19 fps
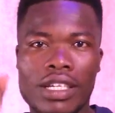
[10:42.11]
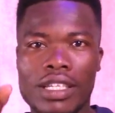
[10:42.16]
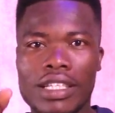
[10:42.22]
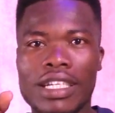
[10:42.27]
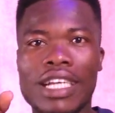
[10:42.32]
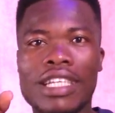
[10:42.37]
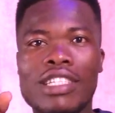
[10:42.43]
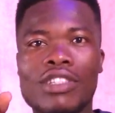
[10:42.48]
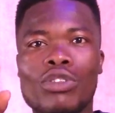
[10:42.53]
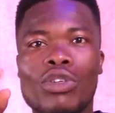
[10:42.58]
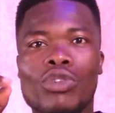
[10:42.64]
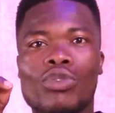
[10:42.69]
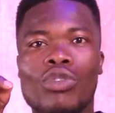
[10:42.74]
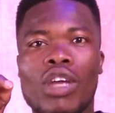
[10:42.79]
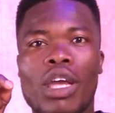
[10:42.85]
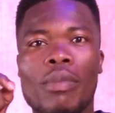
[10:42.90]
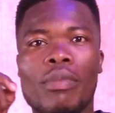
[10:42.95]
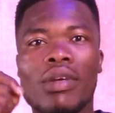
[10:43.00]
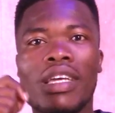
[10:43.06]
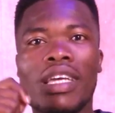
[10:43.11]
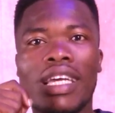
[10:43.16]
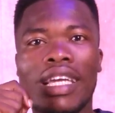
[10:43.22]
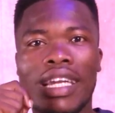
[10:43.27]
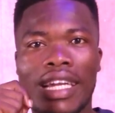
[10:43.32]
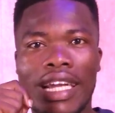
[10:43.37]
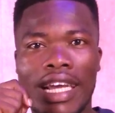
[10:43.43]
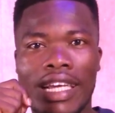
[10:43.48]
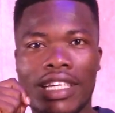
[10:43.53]
Can you subscribe,
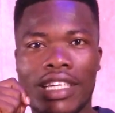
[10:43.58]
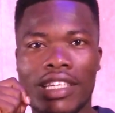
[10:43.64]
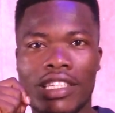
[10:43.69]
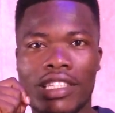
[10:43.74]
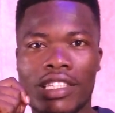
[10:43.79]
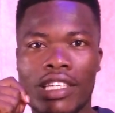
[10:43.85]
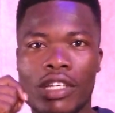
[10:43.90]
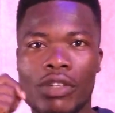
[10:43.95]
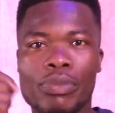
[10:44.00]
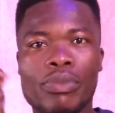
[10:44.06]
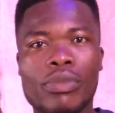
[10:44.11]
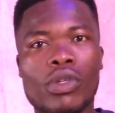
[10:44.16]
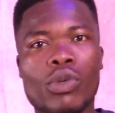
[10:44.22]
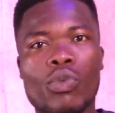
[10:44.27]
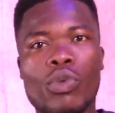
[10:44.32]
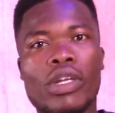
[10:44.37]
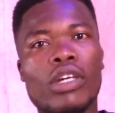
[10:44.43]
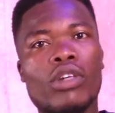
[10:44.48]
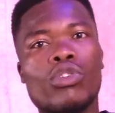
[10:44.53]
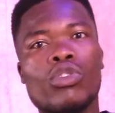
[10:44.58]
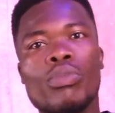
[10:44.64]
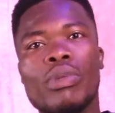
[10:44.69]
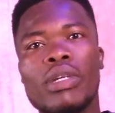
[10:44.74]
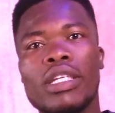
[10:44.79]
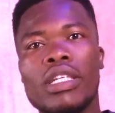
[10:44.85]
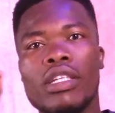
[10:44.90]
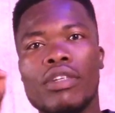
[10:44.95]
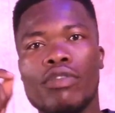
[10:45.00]
like and share? When I drop
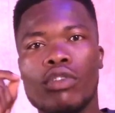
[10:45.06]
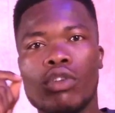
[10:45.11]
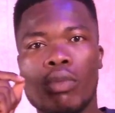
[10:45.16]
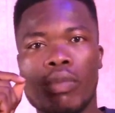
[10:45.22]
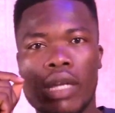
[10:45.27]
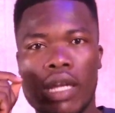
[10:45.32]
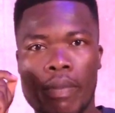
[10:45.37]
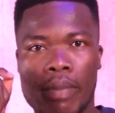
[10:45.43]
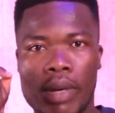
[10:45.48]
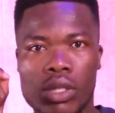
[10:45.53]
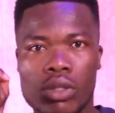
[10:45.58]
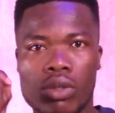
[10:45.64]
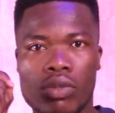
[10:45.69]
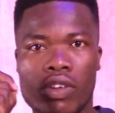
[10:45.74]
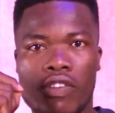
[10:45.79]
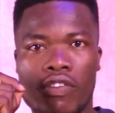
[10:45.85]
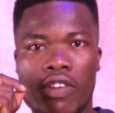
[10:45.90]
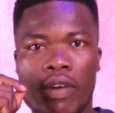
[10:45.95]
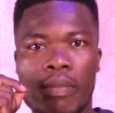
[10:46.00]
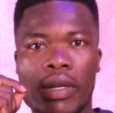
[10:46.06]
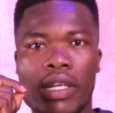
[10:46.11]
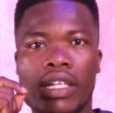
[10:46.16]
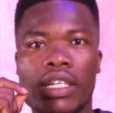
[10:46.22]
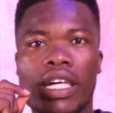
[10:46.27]
any new video, be the part of the family.